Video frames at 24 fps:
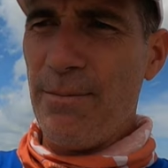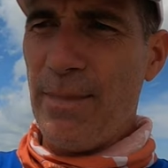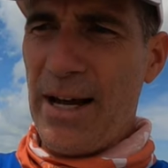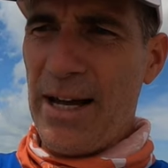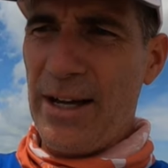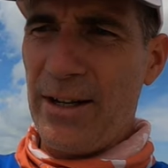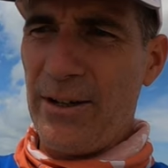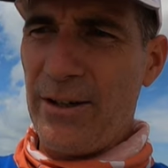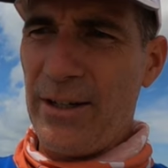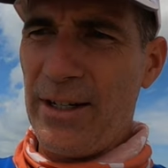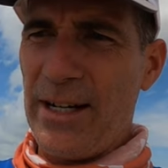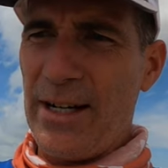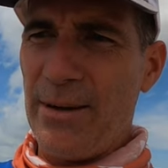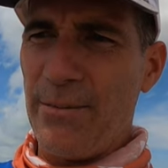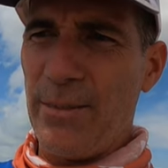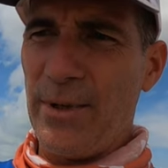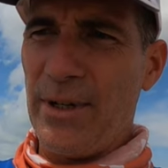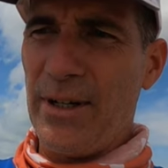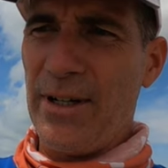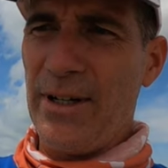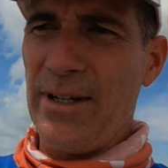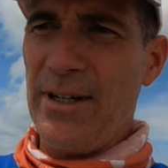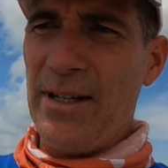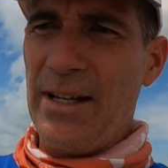model
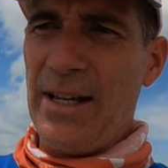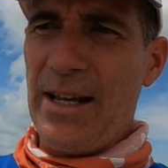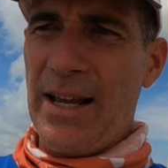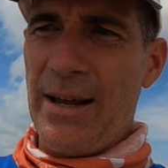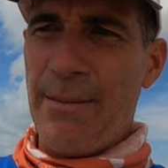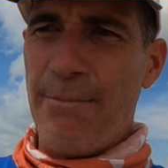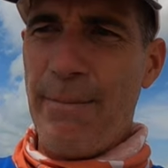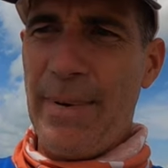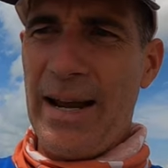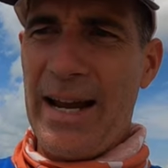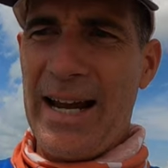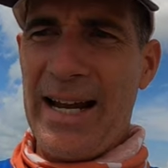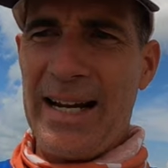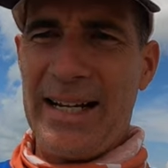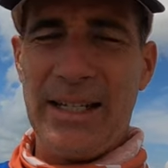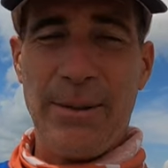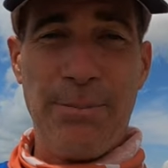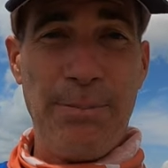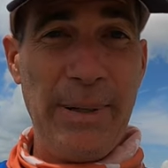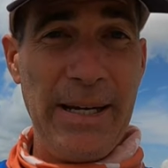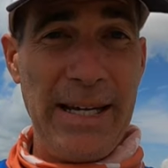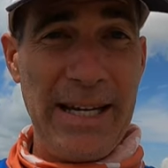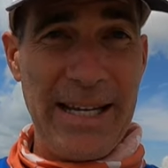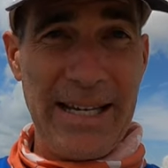number, max
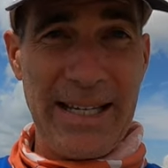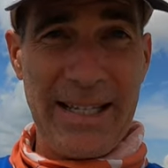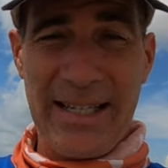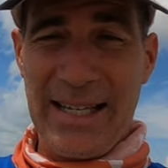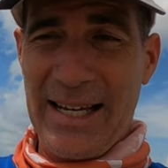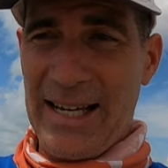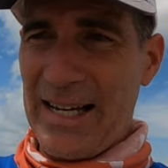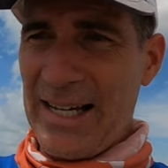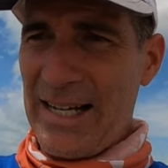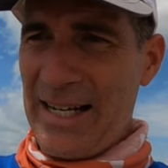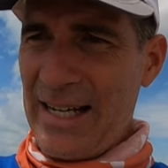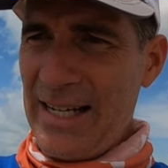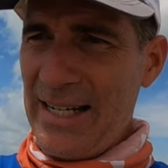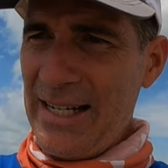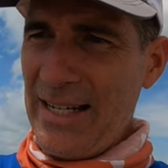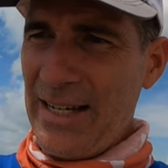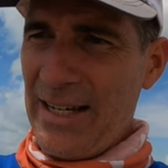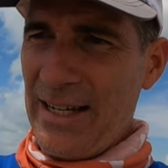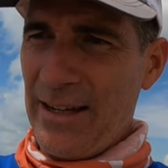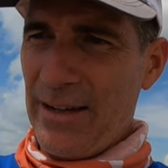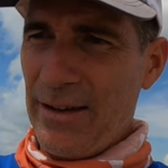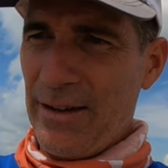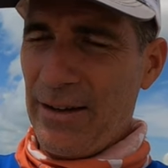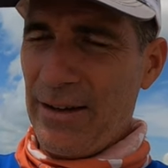PSI,
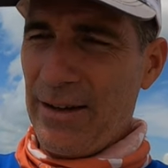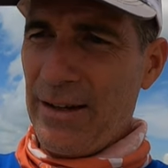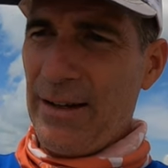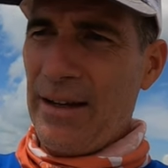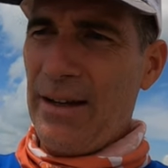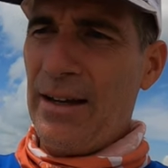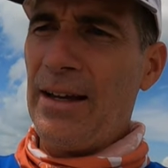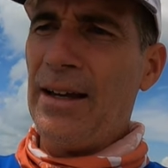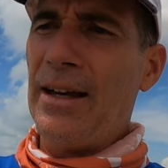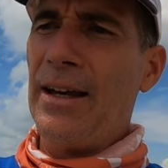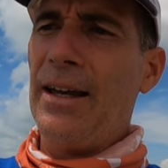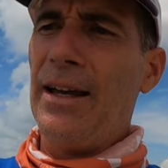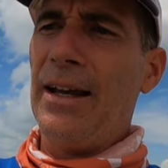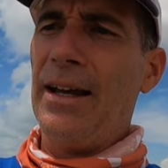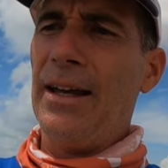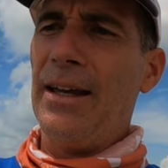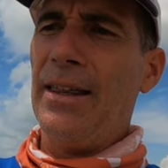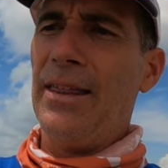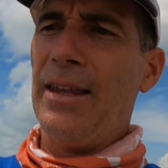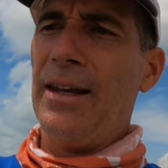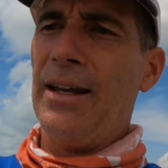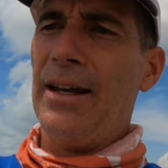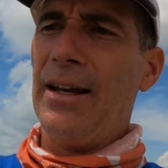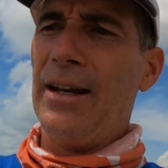
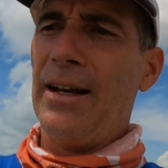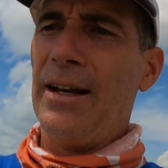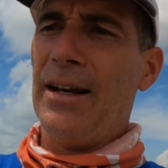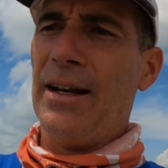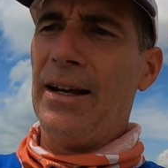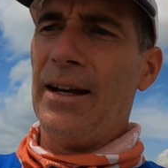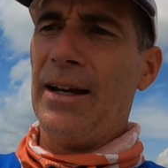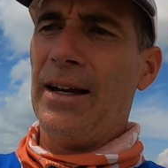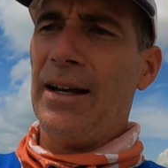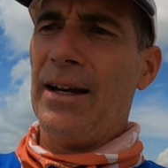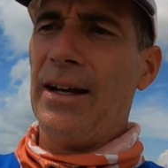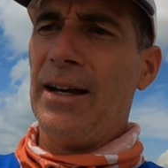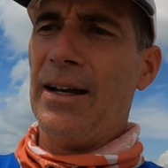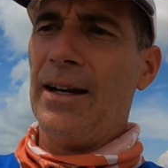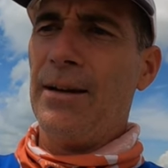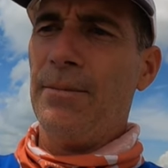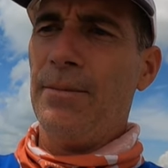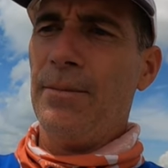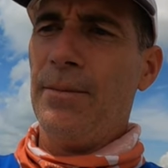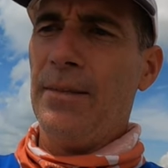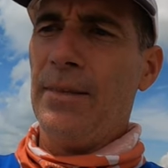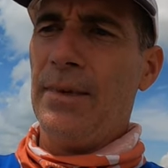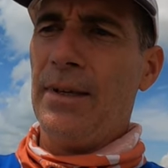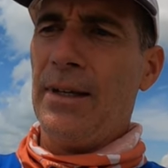and then uh,
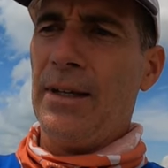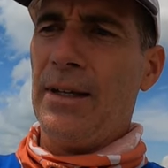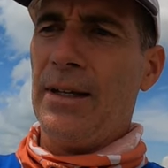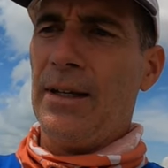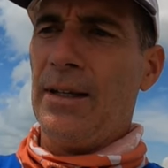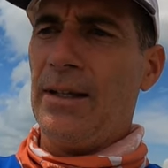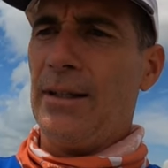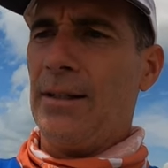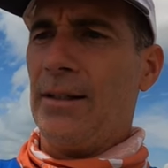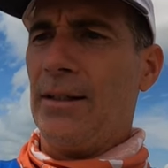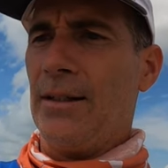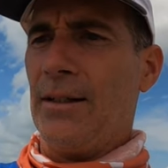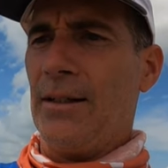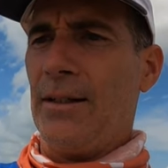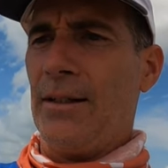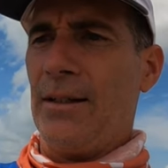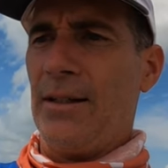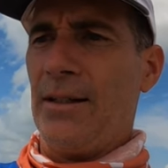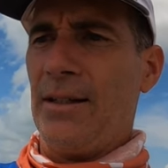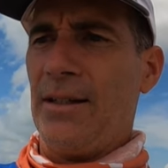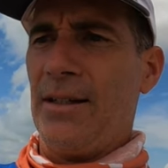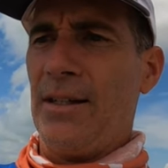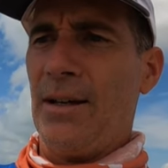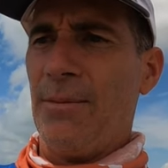
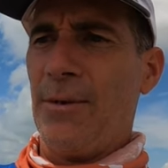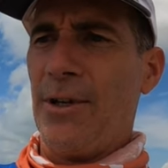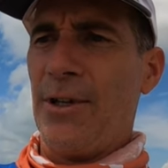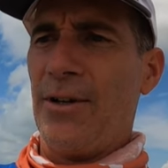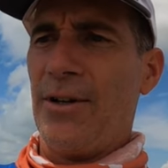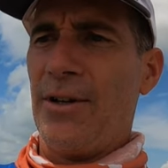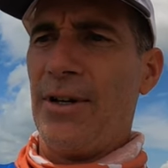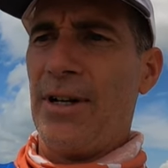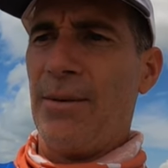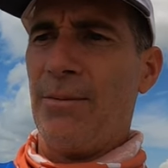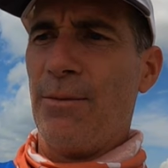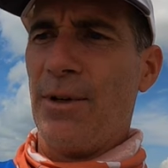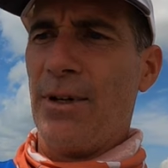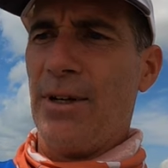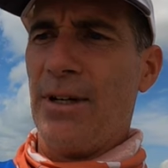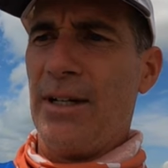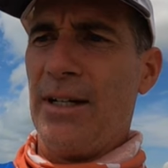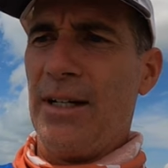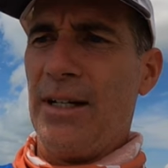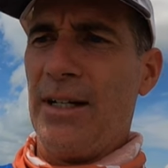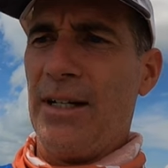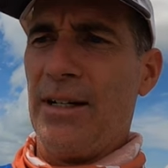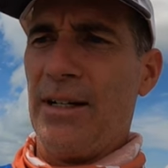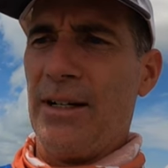some other number
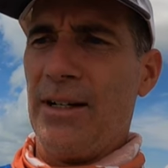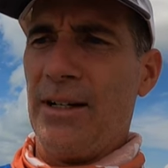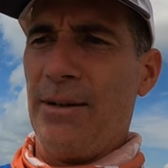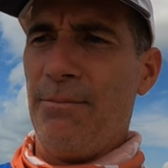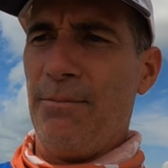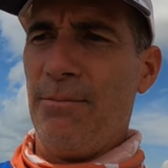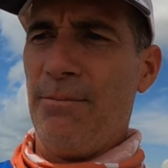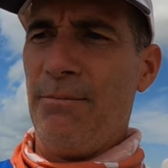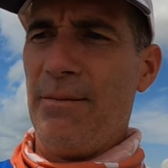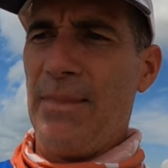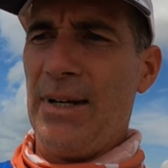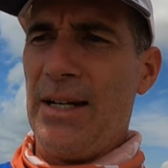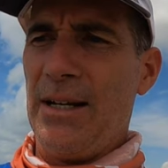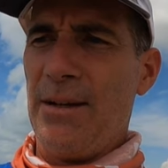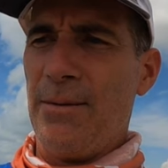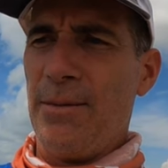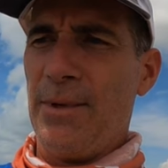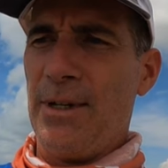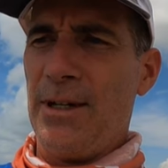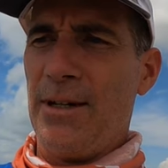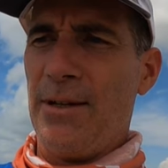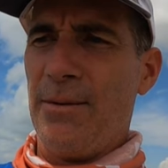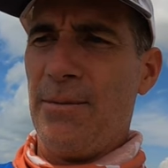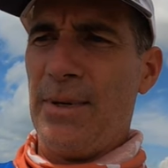on here,
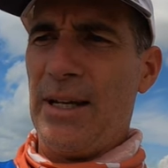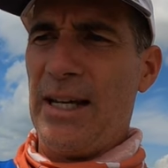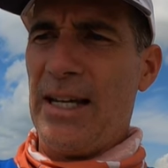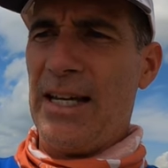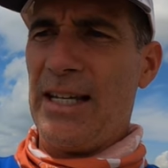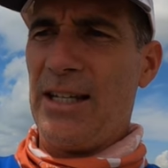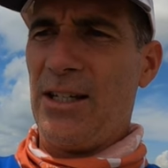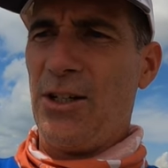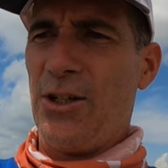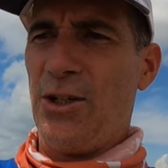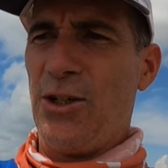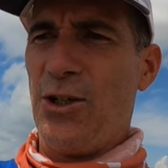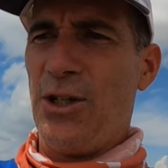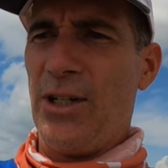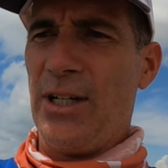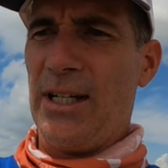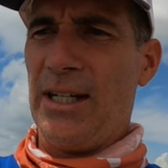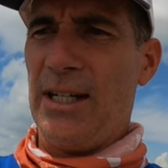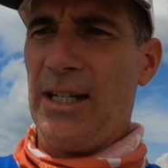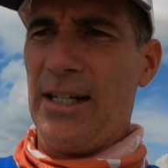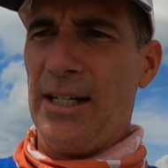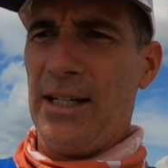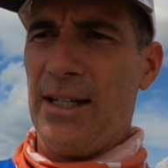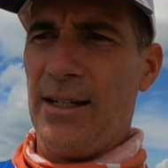minimum
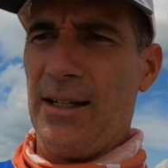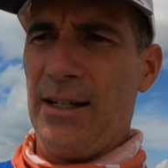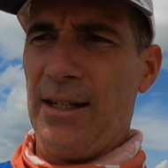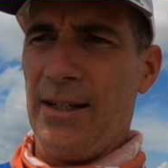SG.